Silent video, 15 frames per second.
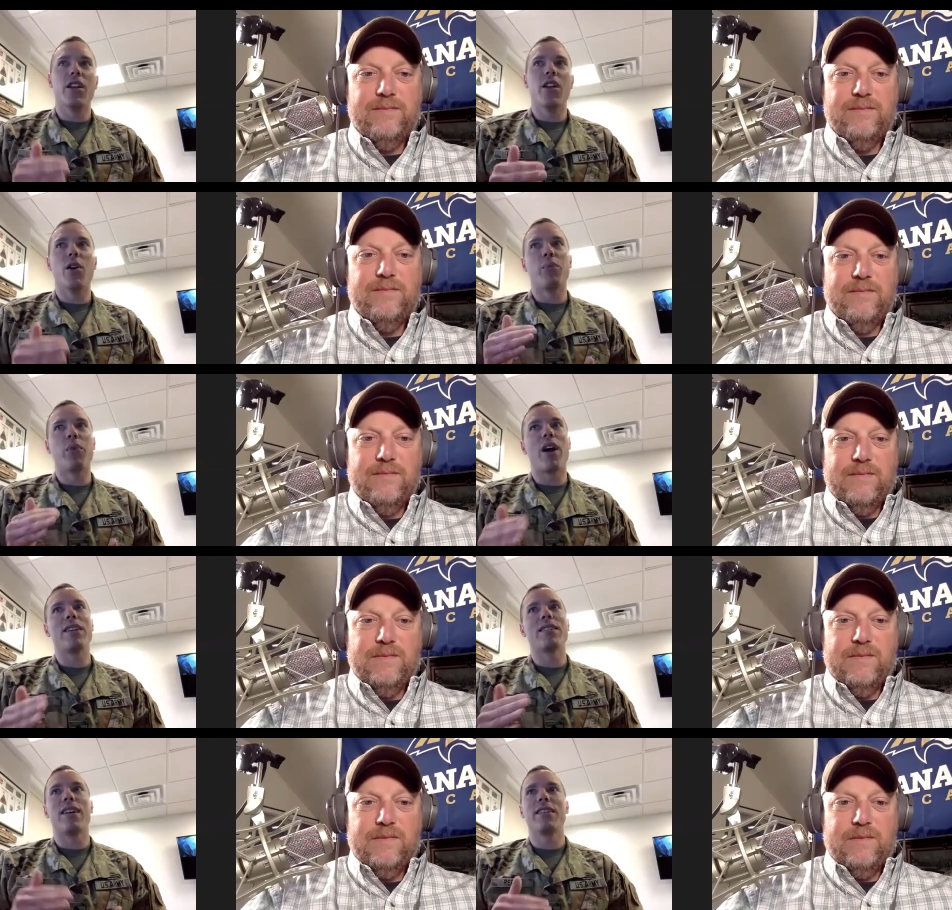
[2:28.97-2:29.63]
Speaker 1: you know,
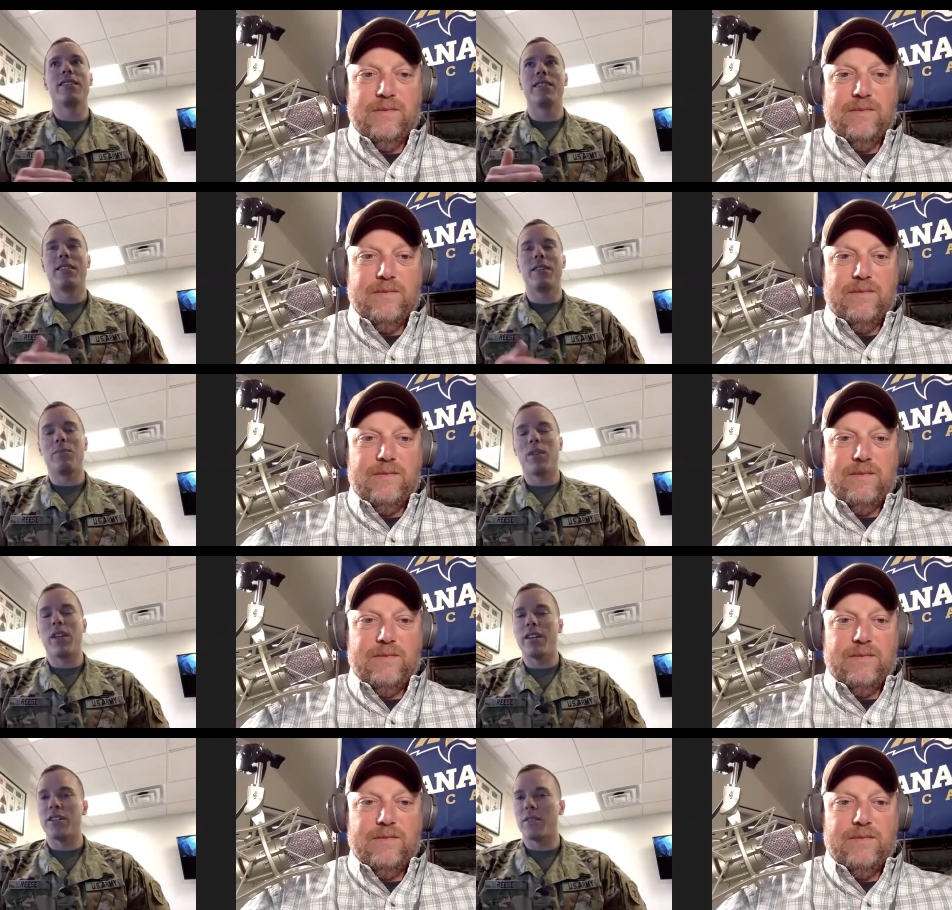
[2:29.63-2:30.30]
processes in
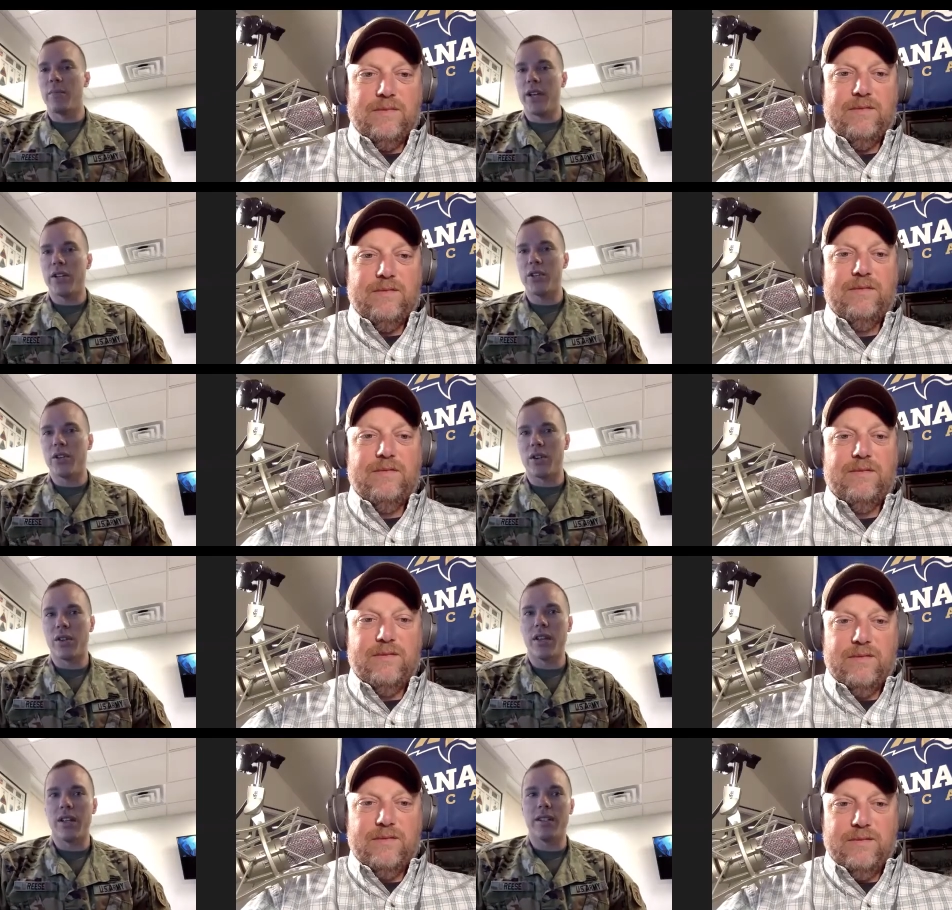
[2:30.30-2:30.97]
place to make
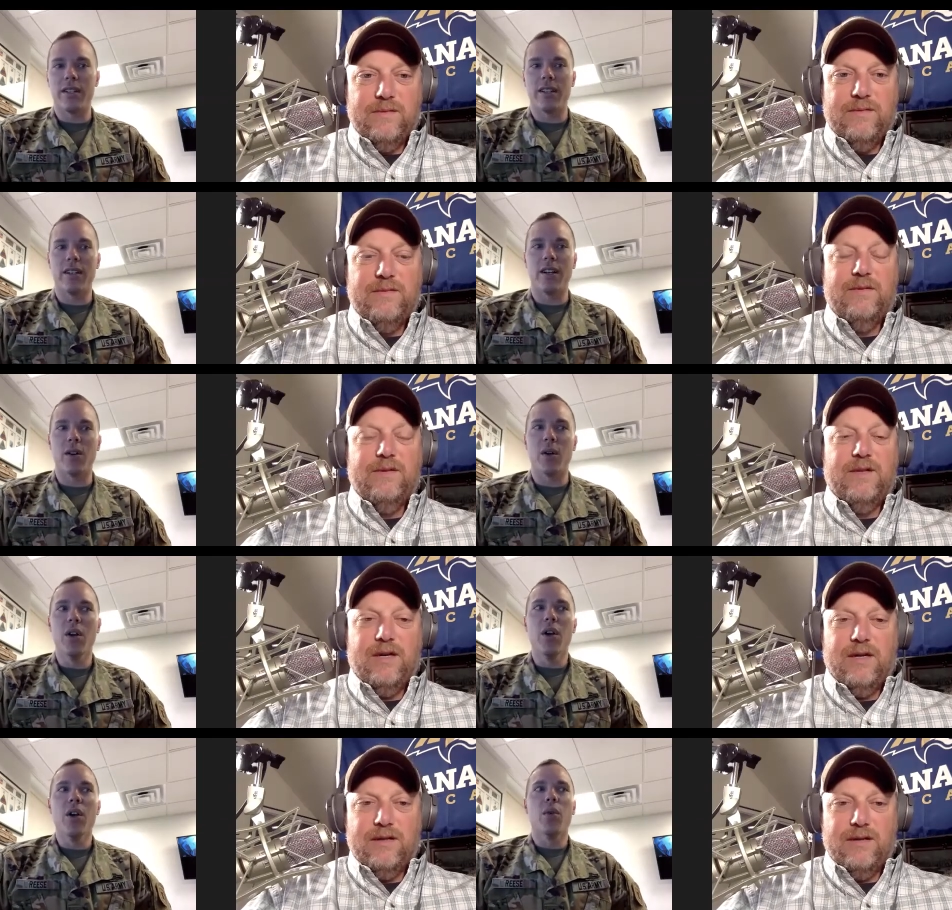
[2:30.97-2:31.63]
sure that
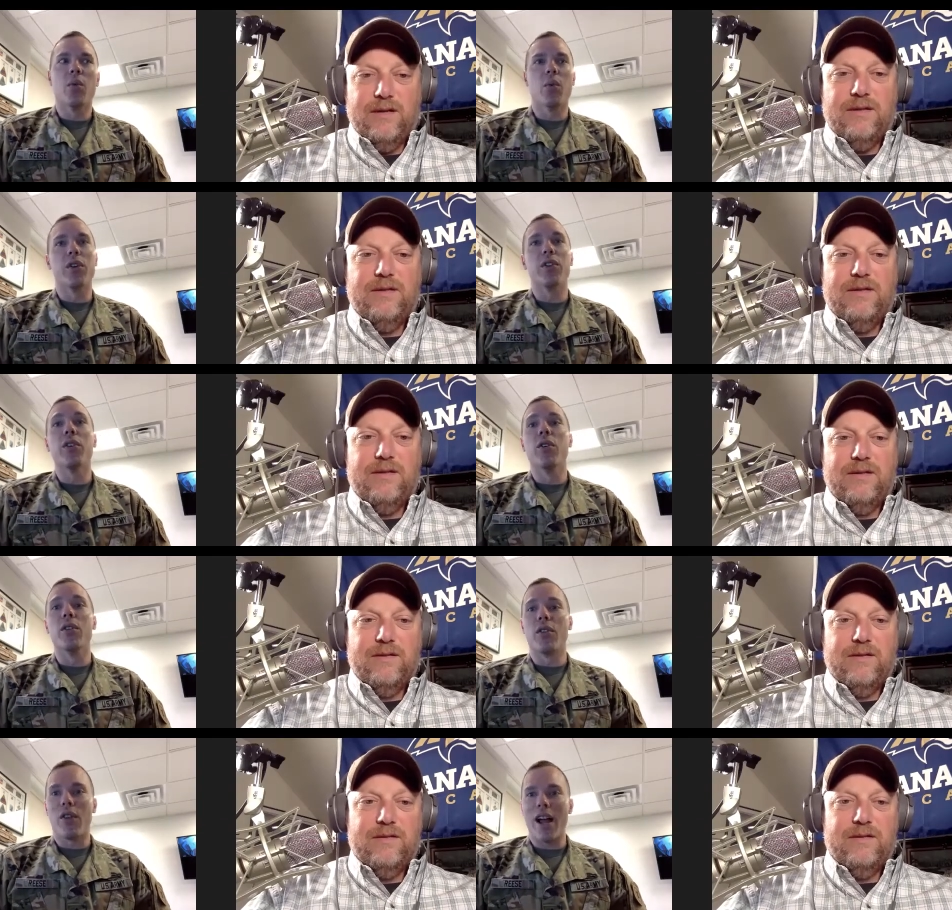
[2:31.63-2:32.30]
uh, yeah. we're
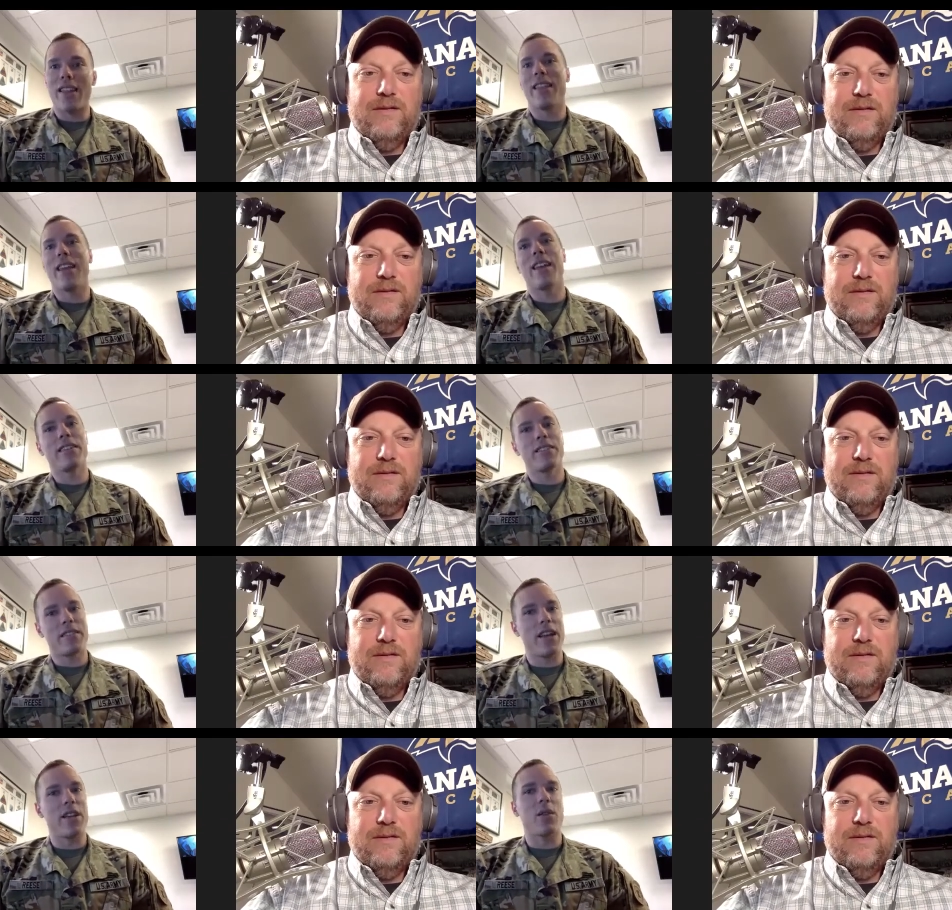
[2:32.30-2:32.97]
doing the right
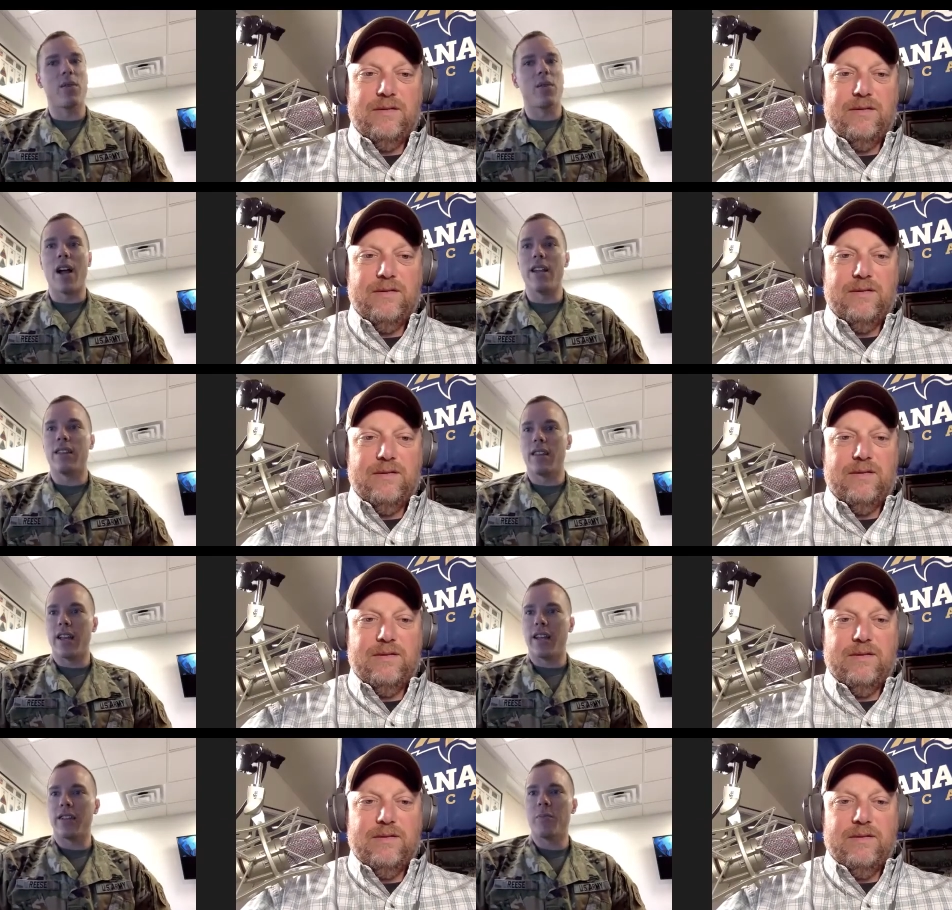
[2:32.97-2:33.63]
things, saying the right
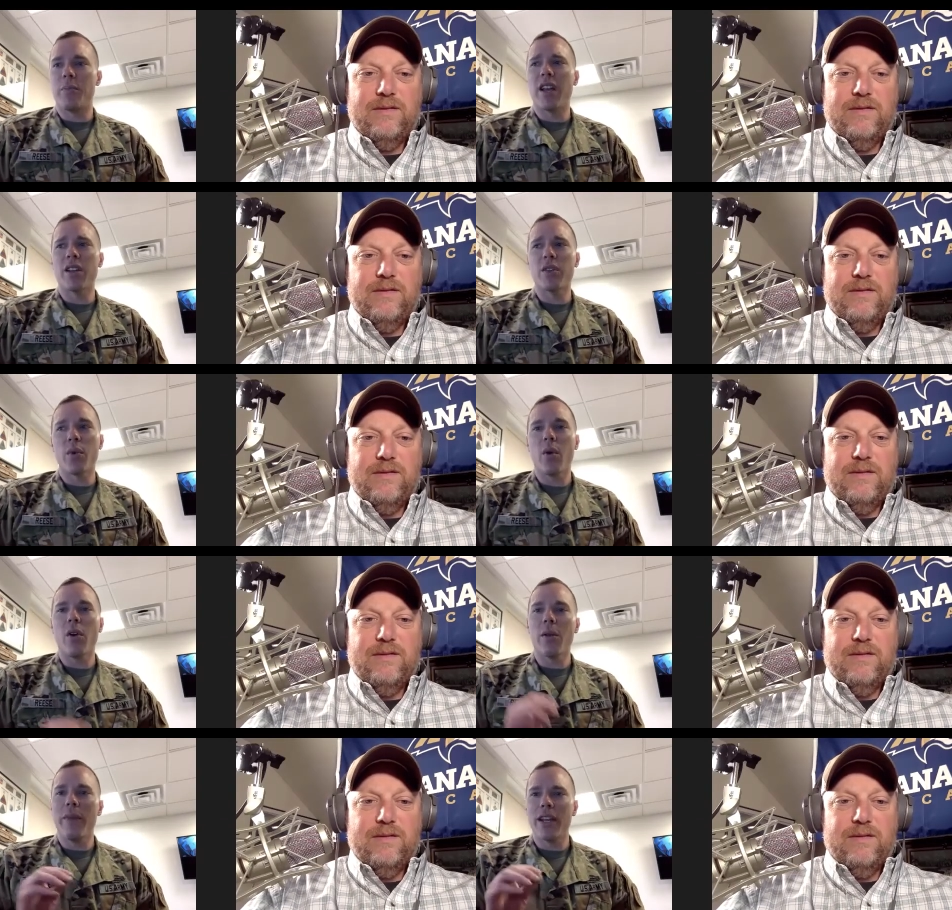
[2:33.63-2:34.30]
things, because we
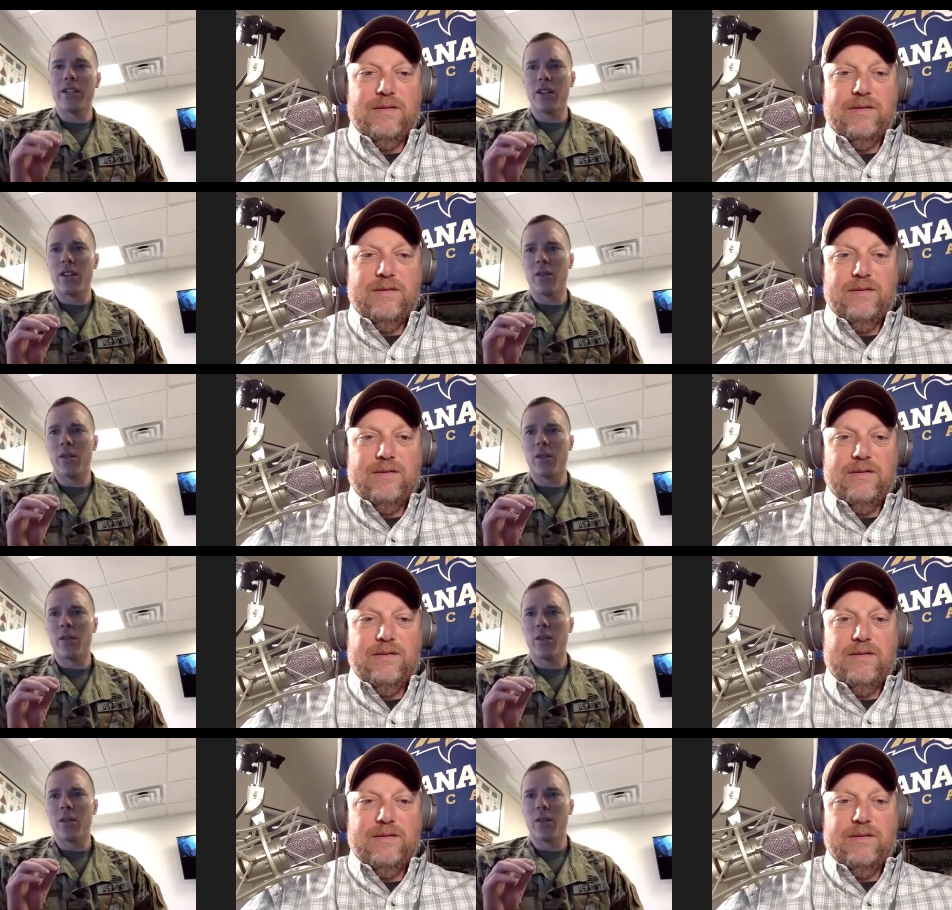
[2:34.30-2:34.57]
want to make